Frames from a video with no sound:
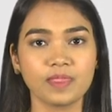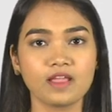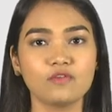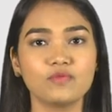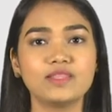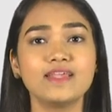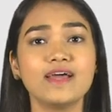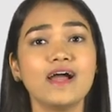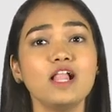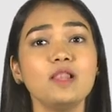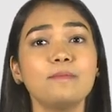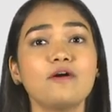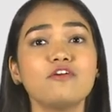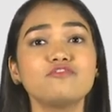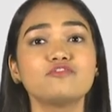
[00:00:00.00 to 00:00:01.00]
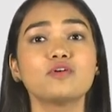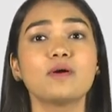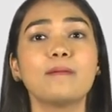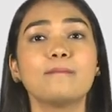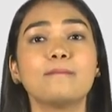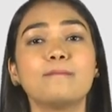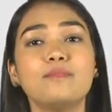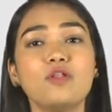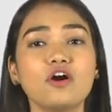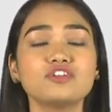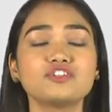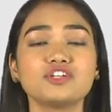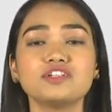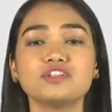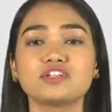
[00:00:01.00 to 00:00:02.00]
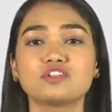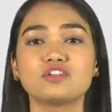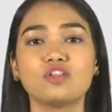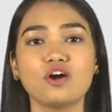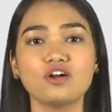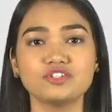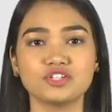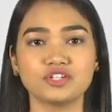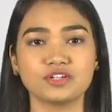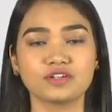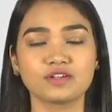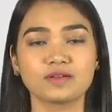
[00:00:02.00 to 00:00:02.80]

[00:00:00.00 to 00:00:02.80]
with the help of blockchain technology.